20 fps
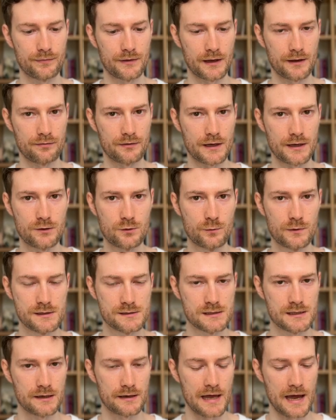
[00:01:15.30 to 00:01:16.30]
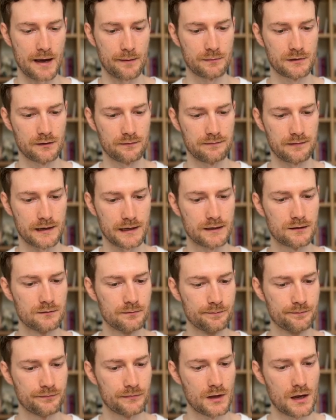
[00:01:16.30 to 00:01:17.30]
And then you will see an empty file.
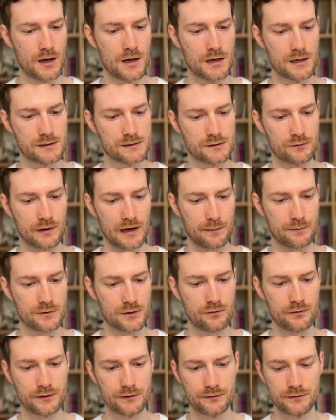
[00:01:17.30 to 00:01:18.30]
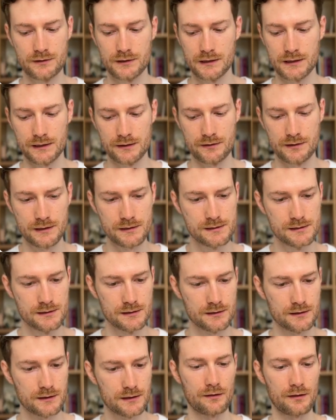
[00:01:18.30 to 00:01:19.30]
So I'm going to delete this,
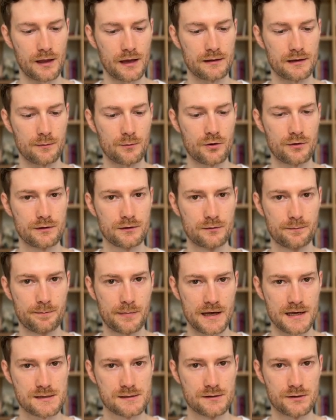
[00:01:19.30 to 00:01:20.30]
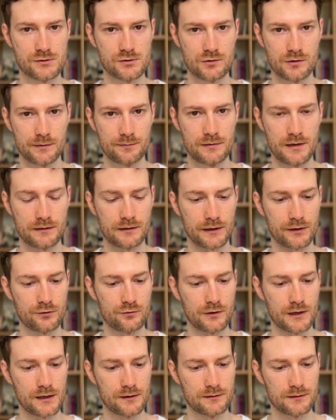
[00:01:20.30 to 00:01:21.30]
and I'm going to paste the script that I
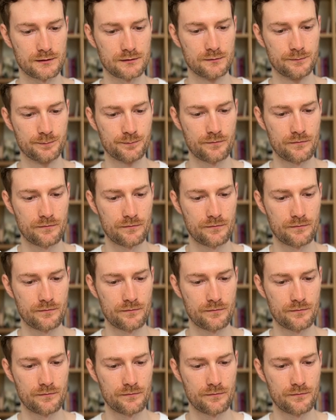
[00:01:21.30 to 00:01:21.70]
created.